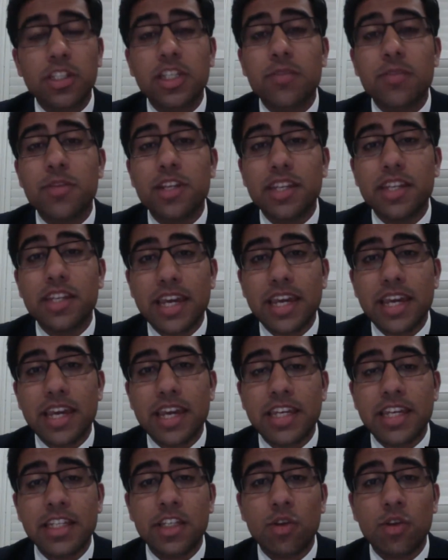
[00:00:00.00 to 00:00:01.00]
communicated
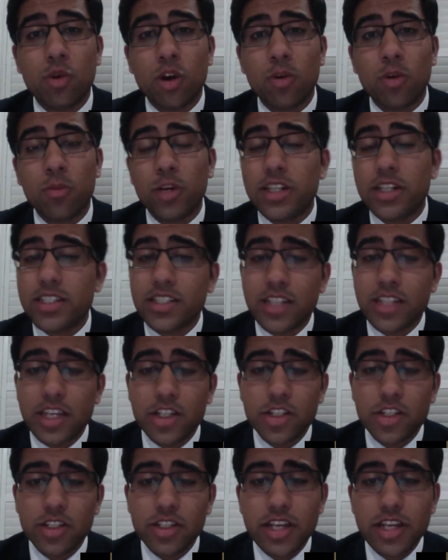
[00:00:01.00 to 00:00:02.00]
in your
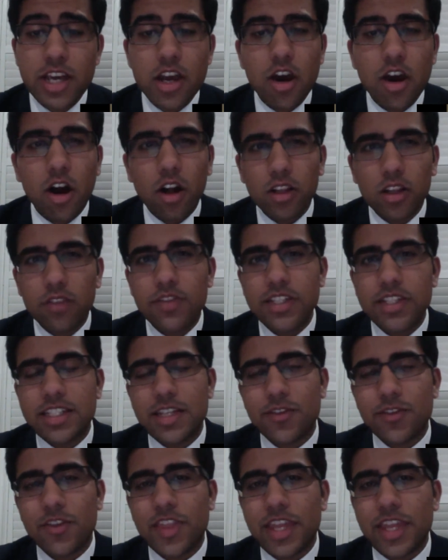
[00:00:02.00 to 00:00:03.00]
presentation? All of these
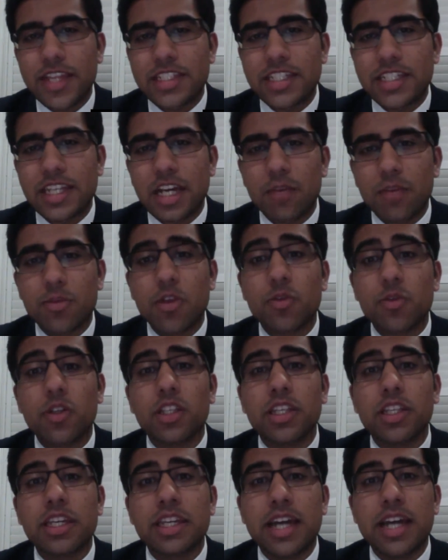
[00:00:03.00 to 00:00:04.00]
different things can help you
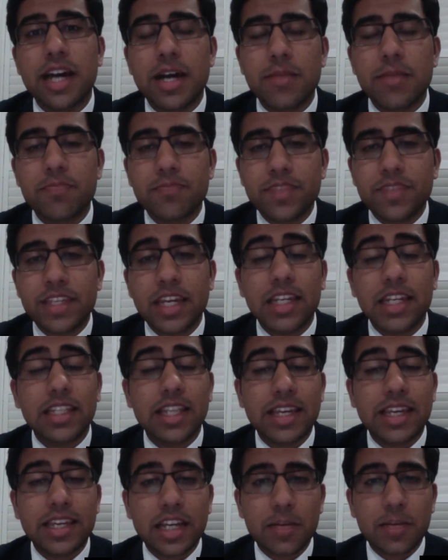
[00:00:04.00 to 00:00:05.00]
really get a
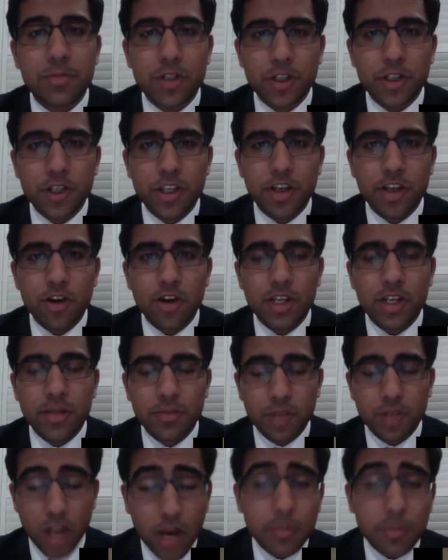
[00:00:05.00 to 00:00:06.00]
leg up during your
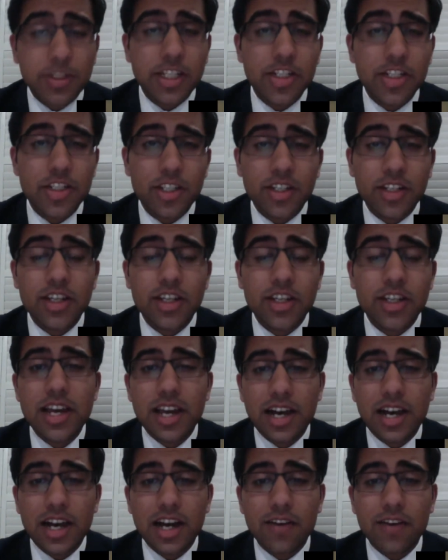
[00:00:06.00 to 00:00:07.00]
competition
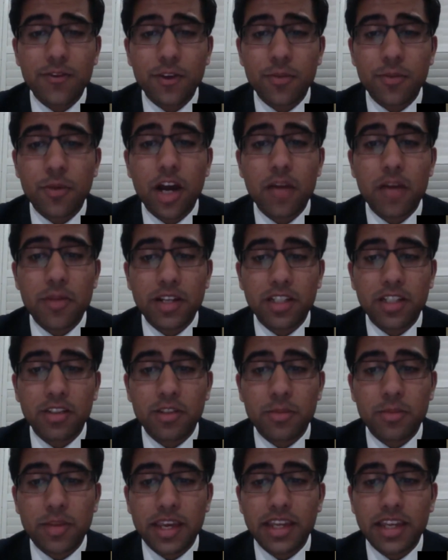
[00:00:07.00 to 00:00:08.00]
for a biomedical
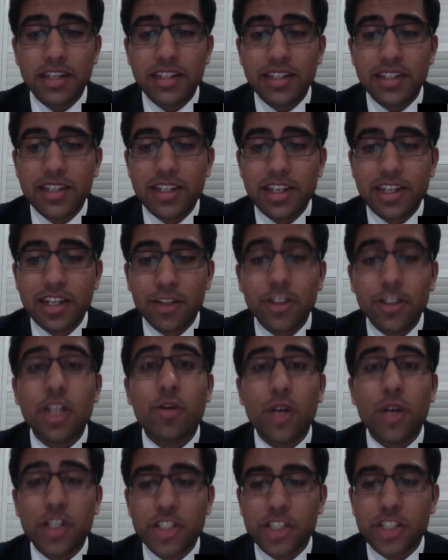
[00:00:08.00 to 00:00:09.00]
debate. Great
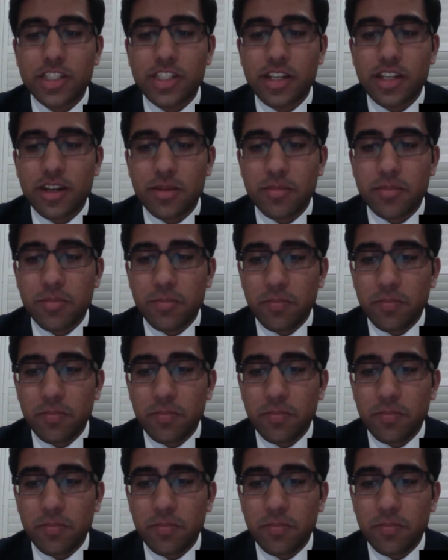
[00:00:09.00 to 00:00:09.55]
question, Sarah.